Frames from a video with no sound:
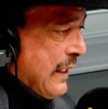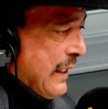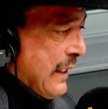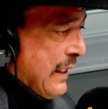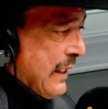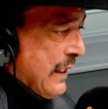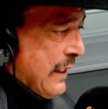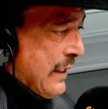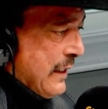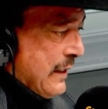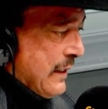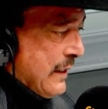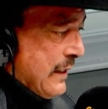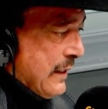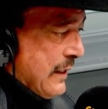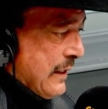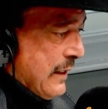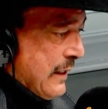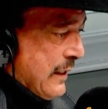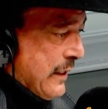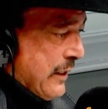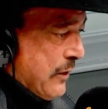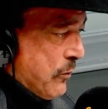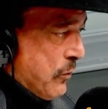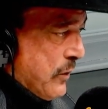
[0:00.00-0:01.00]
And
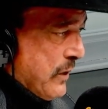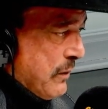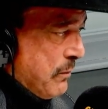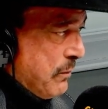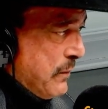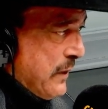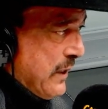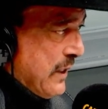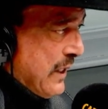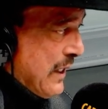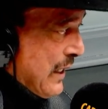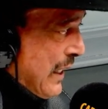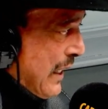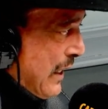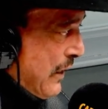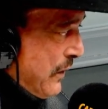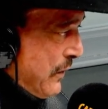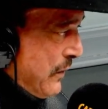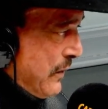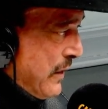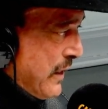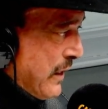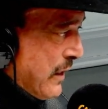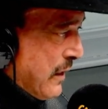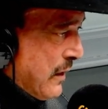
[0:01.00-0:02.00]
you wouldn't be
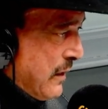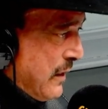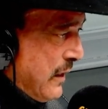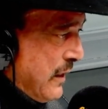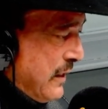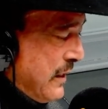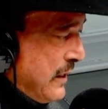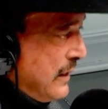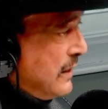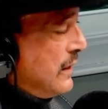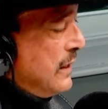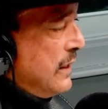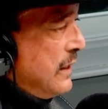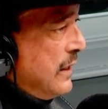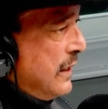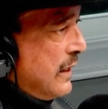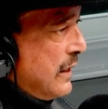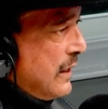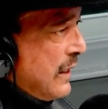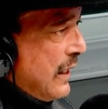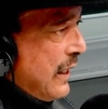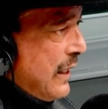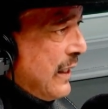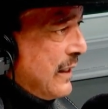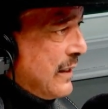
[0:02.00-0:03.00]
allowed in
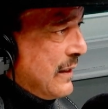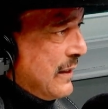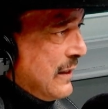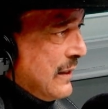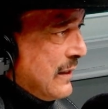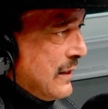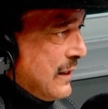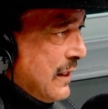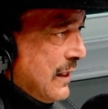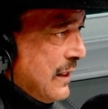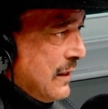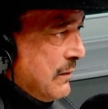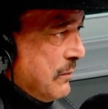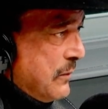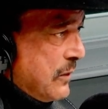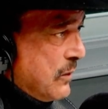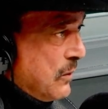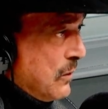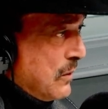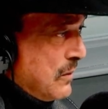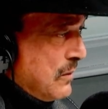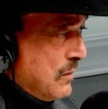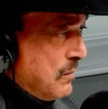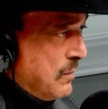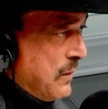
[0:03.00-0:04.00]
at the time
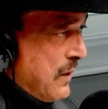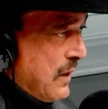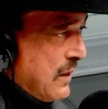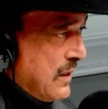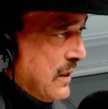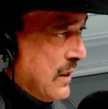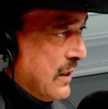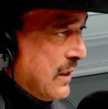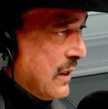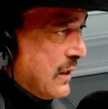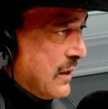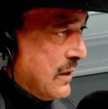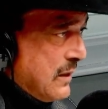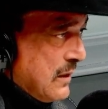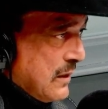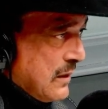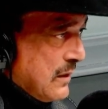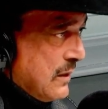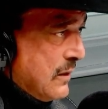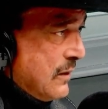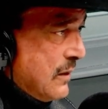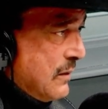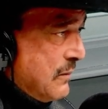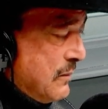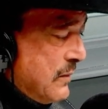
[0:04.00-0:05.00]
because of politics, you
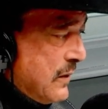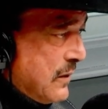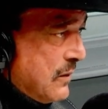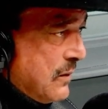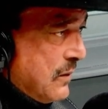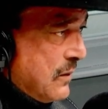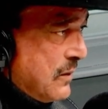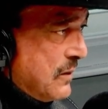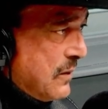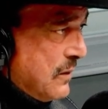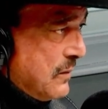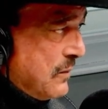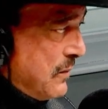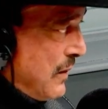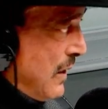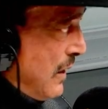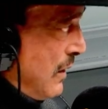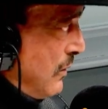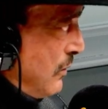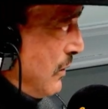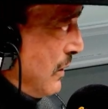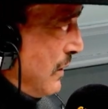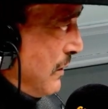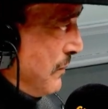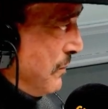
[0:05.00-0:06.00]
know, and because of
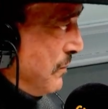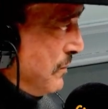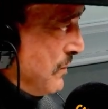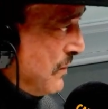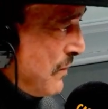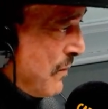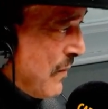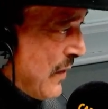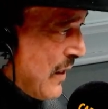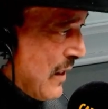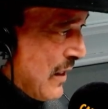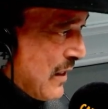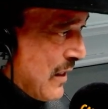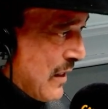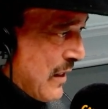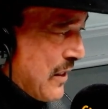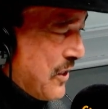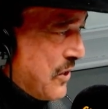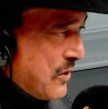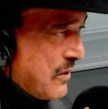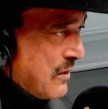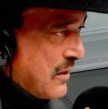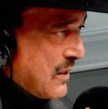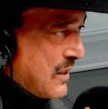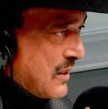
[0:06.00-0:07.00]
our
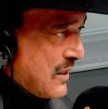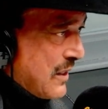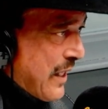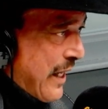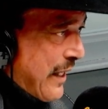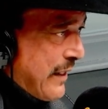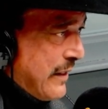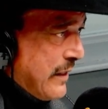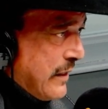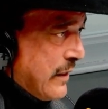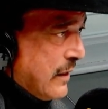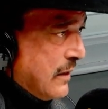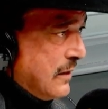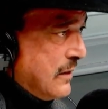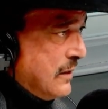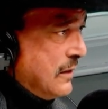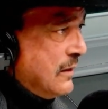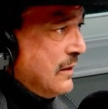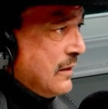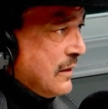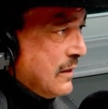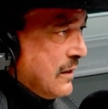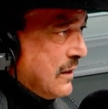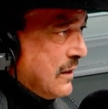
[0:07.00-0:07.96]
racial standing in